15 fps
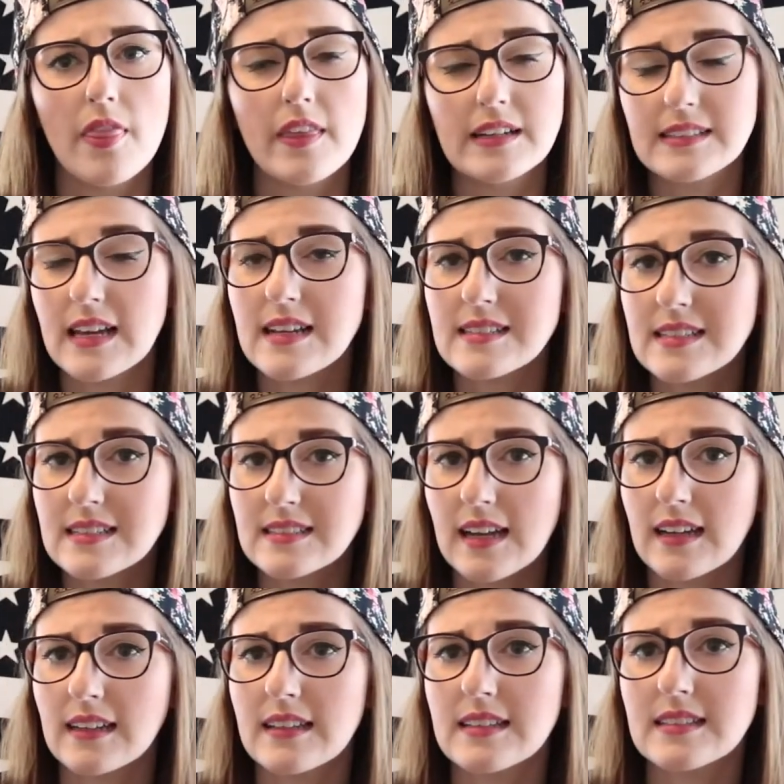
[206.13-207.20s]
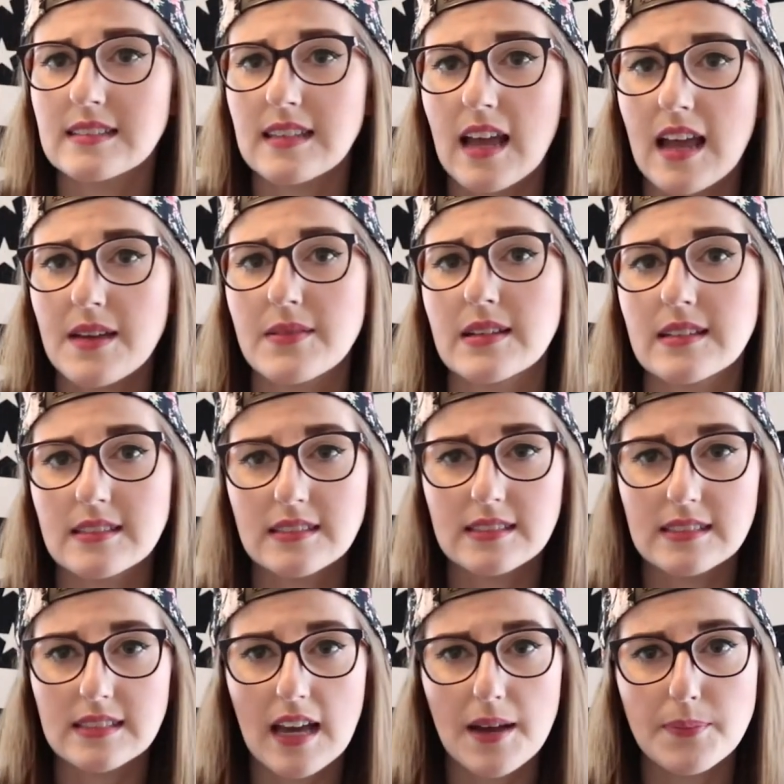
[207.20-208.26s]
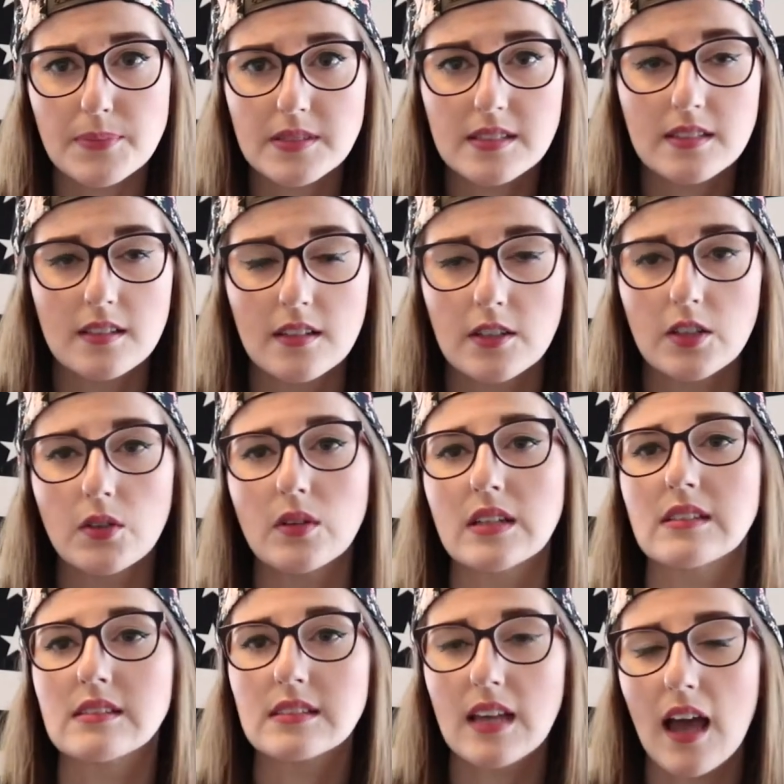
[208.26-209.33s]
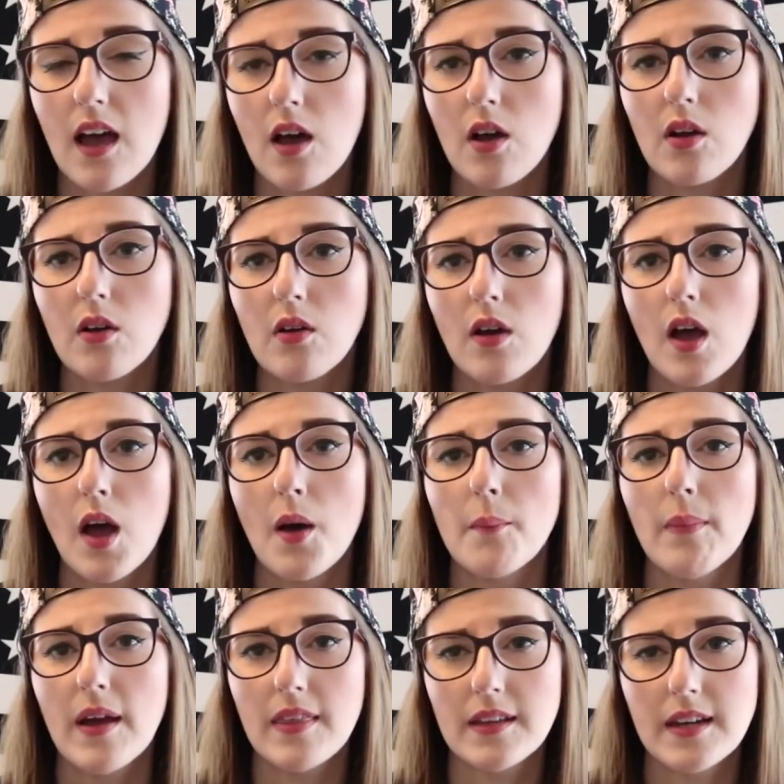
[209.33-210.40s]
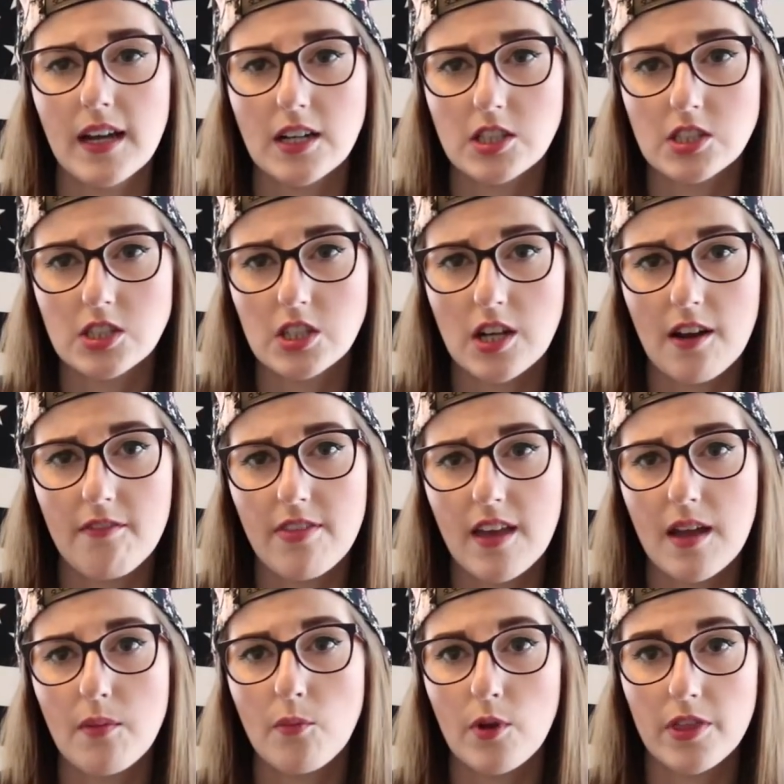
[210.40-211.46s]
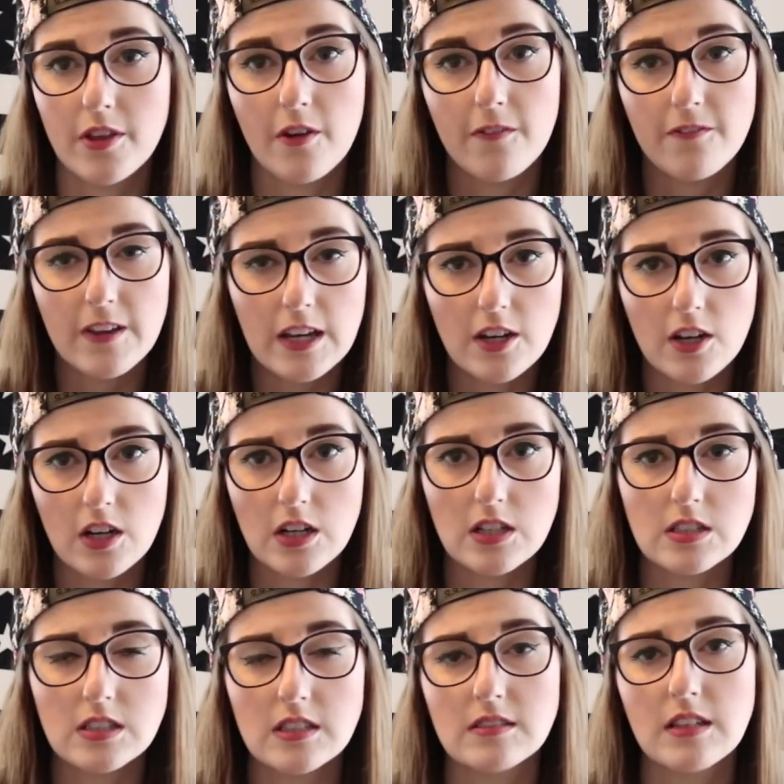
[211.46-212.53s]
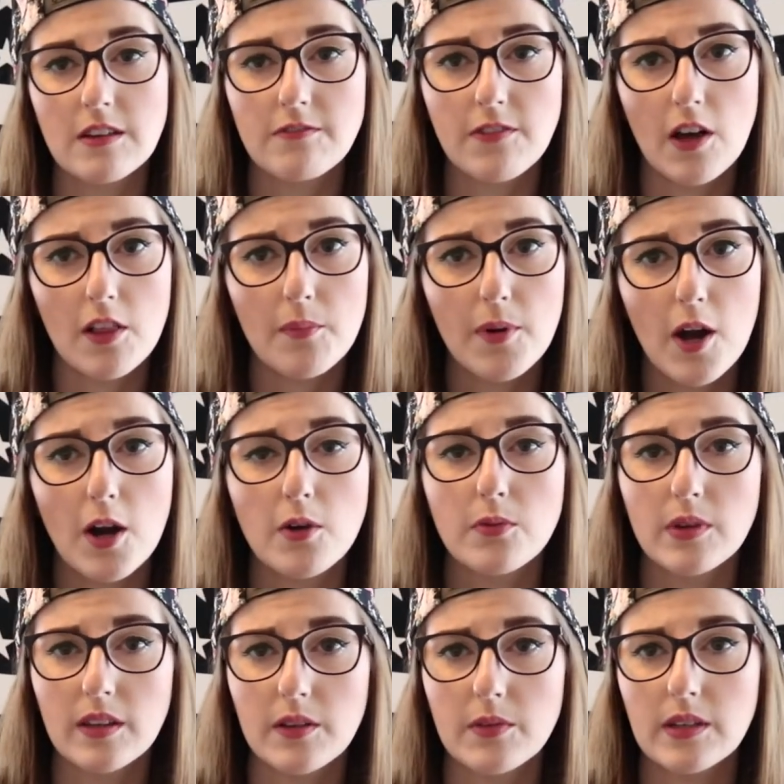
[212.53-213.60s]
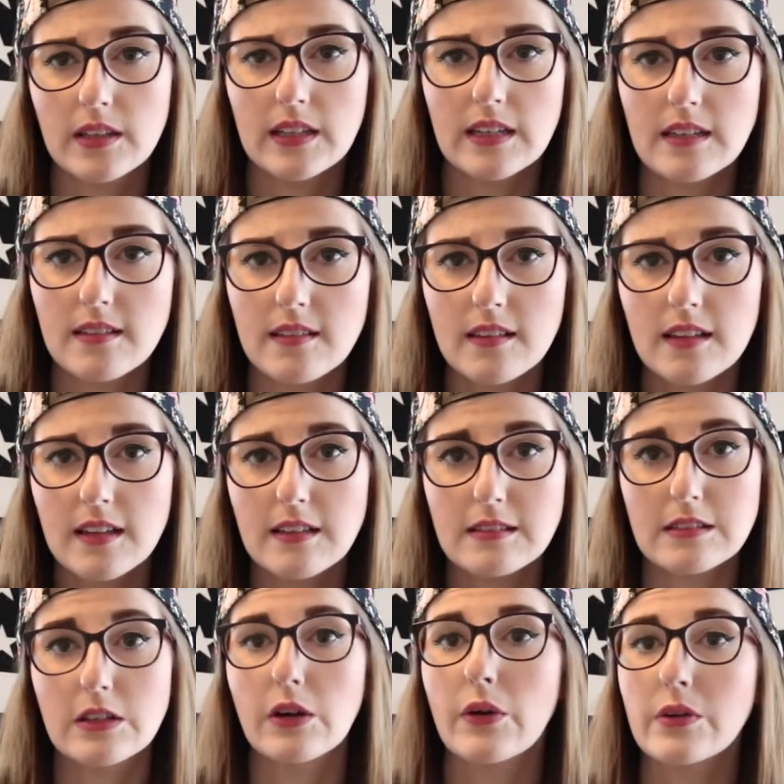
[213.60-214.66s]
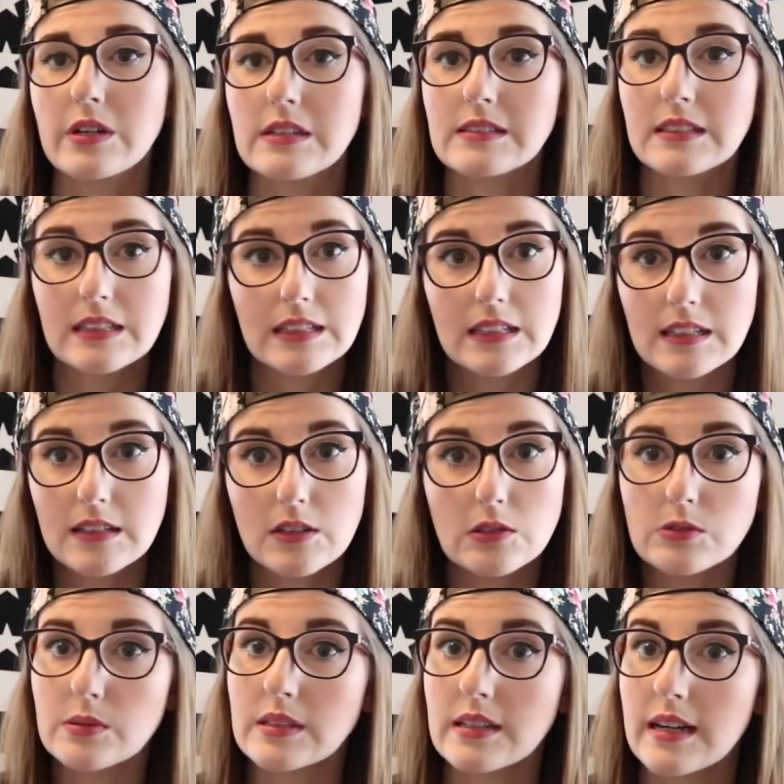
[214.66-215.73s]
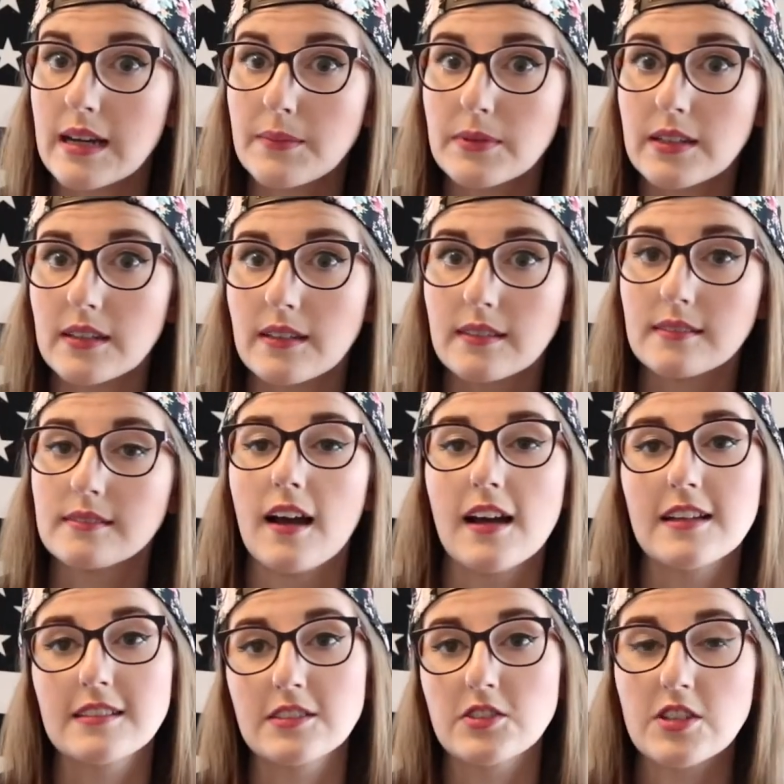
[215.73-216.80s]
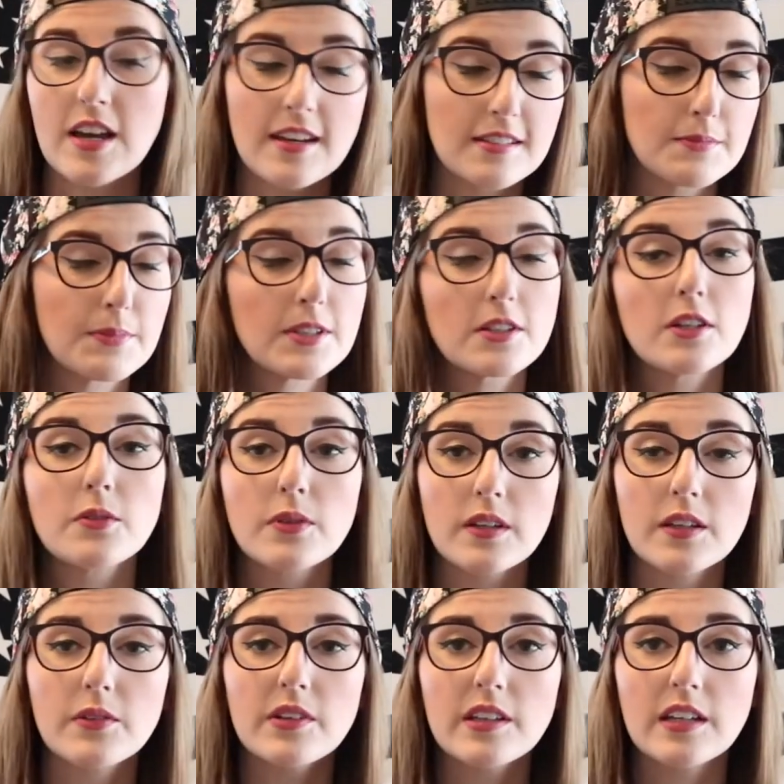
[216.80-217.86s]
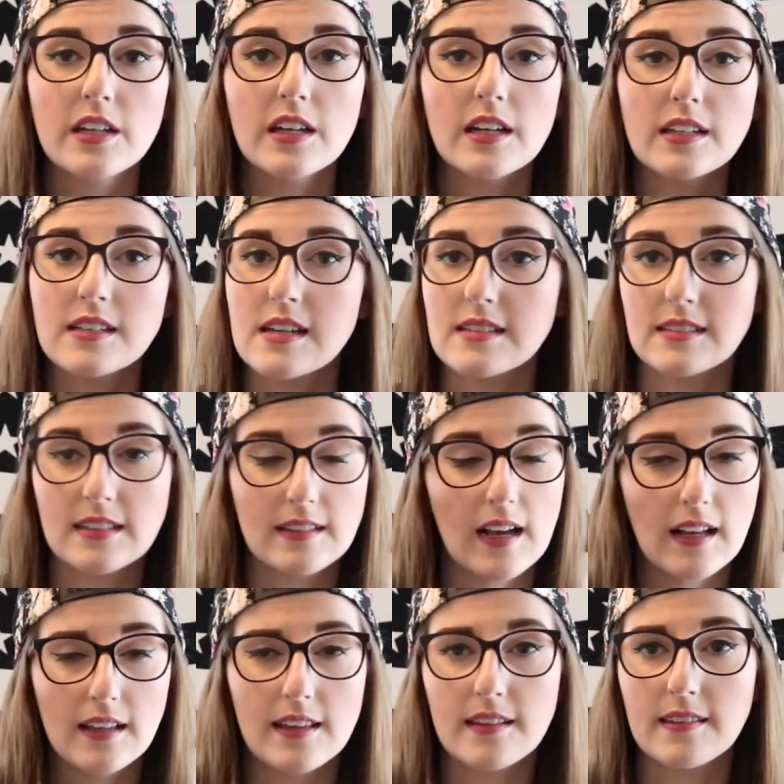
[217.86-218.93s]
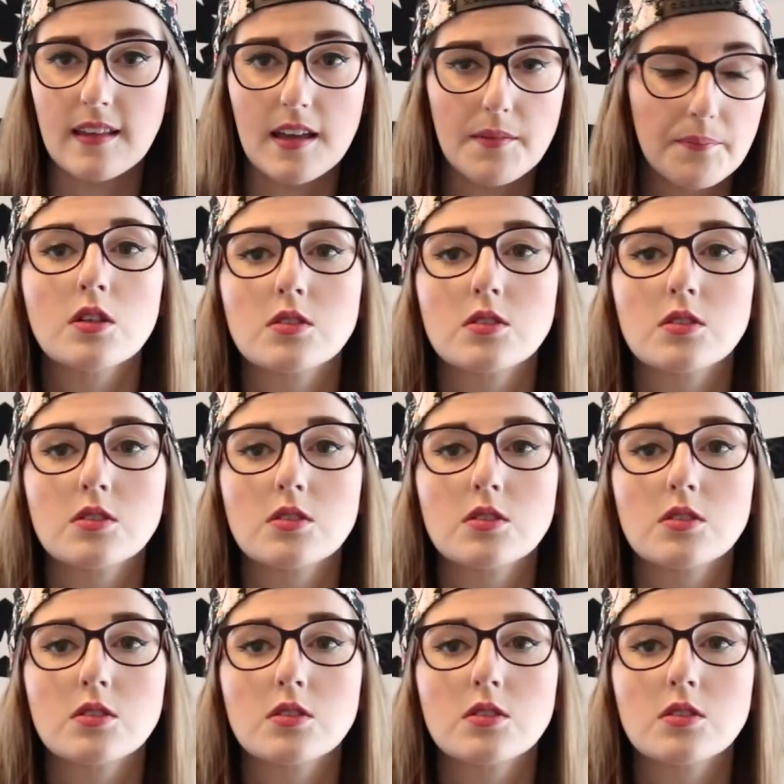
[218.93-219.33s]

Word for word: They taste exactly the same, except you can tell by the texture of them with your fingers because they fall apart really, really easily. So just eating those with a napkin, I suggest. But they're really, really good, taste exactly the same.